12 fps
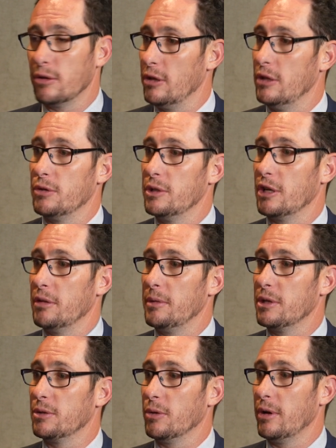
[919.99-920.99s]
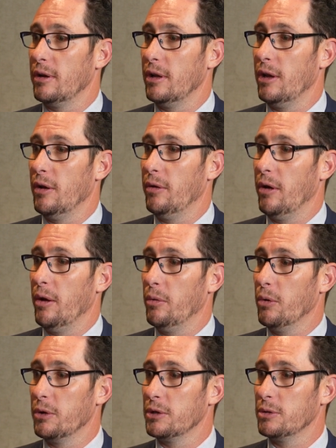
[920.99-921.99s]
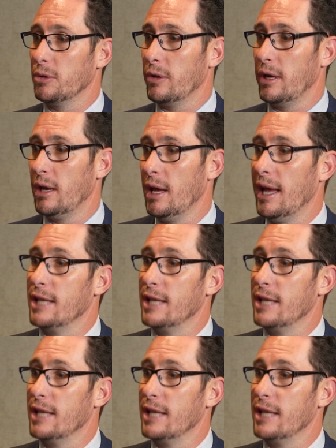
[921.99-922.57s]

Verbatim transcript: is always going to be a story, a, a water story.